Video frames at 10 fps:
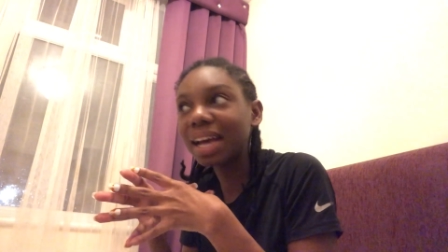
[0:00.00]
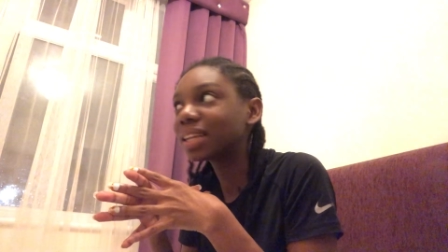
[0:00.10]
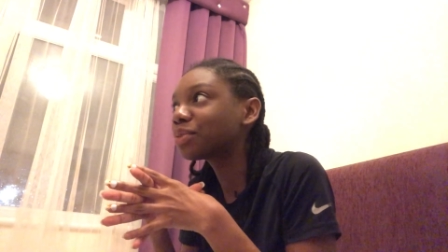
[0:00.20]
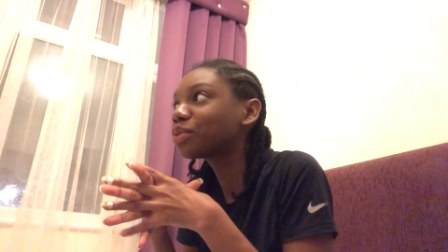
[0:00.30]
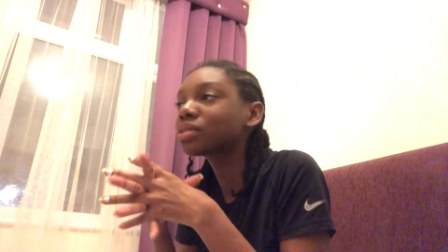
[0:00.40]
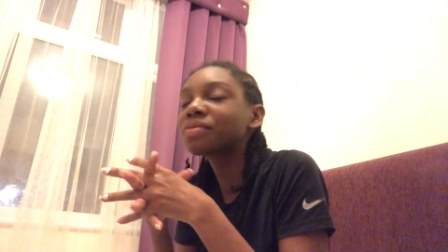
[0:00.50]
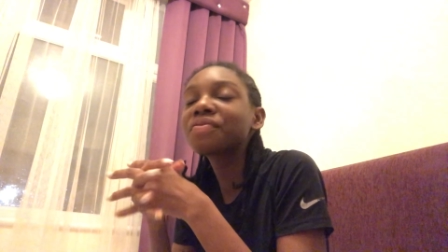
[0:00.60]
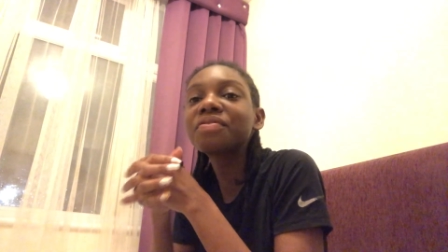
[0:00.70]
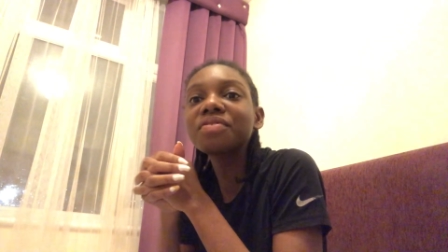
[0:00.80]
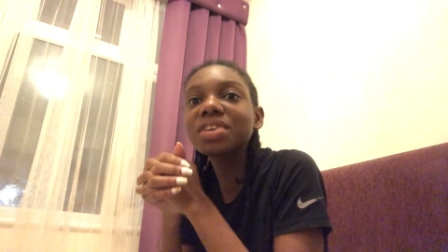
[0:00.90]
and it was
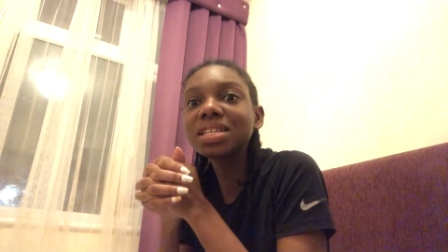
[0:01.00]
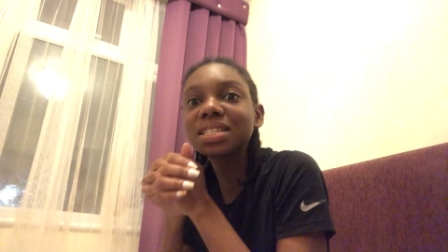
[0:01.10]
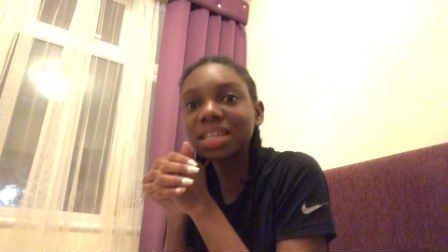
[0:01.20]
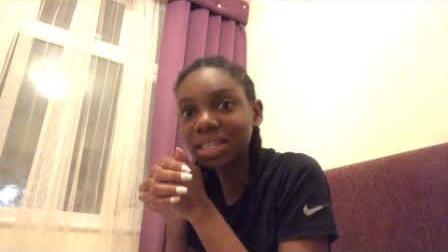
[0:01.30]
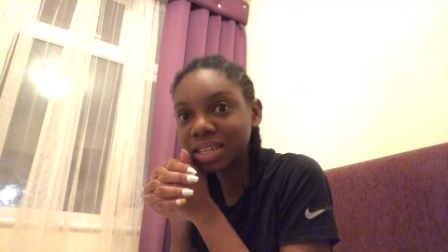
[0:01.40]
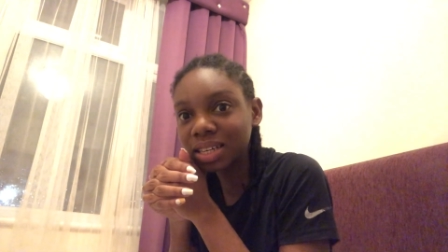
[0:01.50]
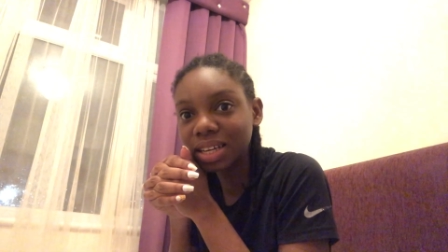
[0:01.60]
freezing.